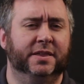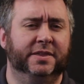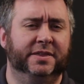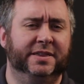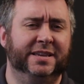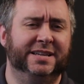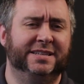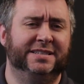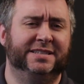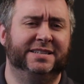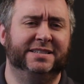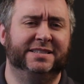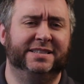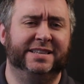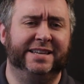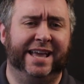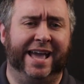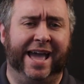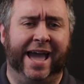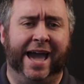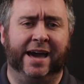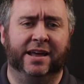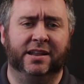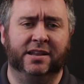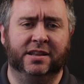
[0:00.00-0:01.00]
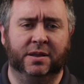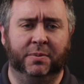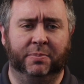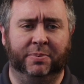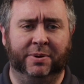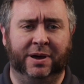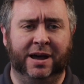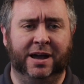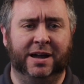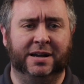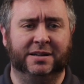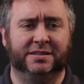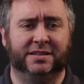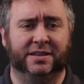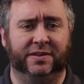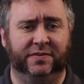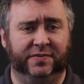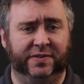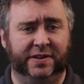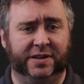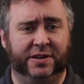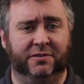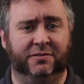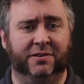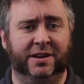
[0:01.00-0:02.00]
This is the out-of-the-box
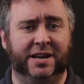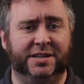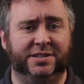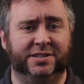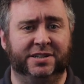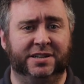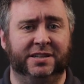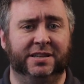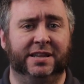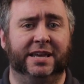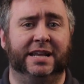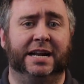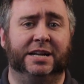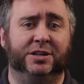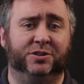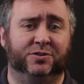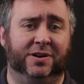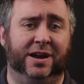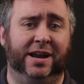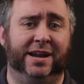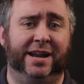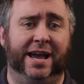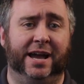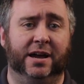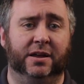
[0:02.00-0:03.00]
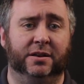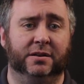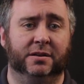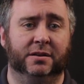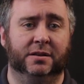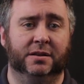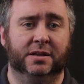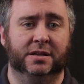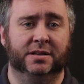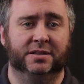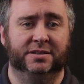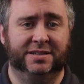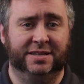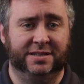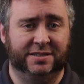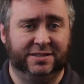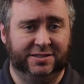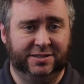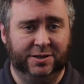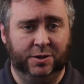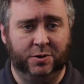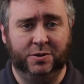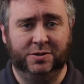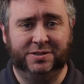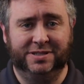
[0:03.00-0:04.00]
configuration that I tried out.
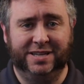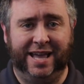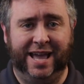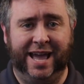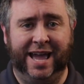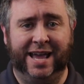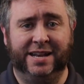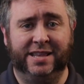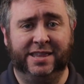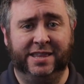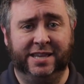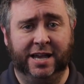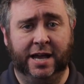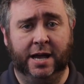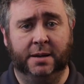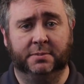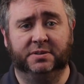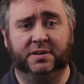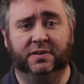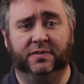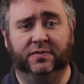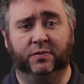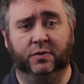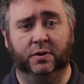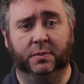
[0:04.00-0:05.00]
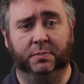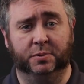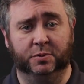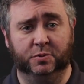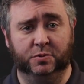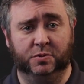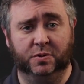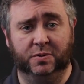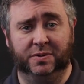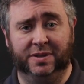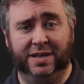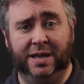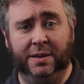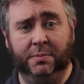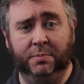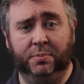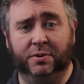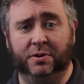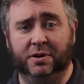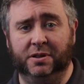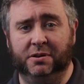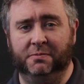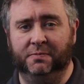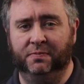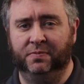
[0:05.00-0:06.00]
Since Sonos added the option for a Bluetooth
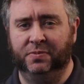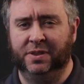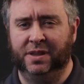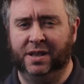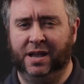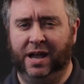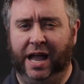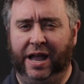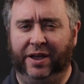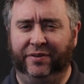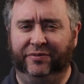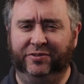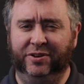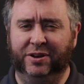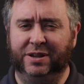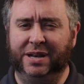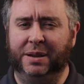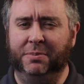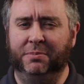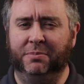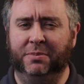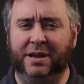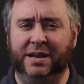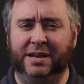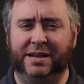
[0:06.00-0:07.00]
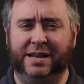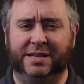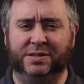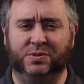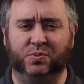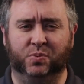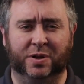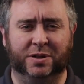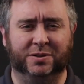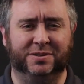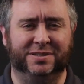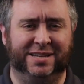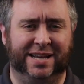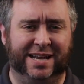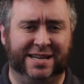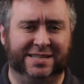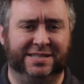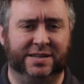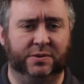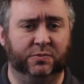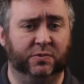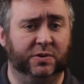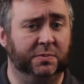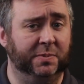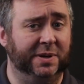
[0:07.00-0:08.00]
input, I felt I might as well
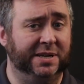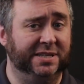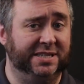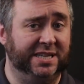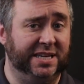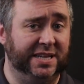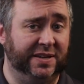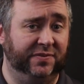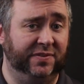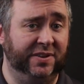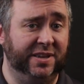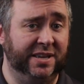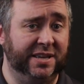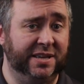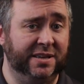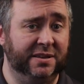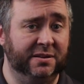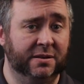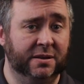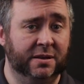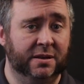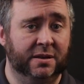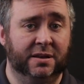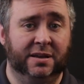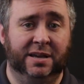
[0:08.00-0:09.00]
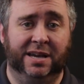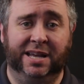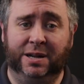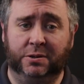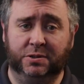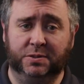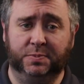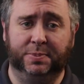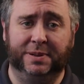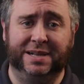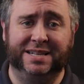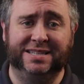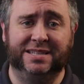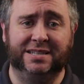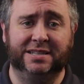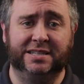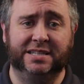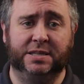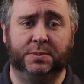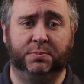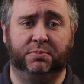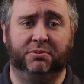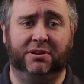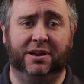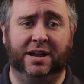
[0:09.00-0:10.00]
test it with my TV, and I was
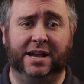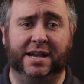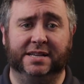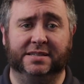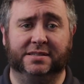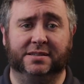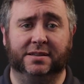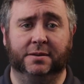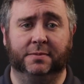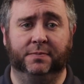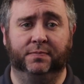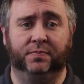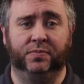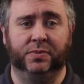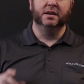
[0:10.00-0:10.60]
pleasantly surprised.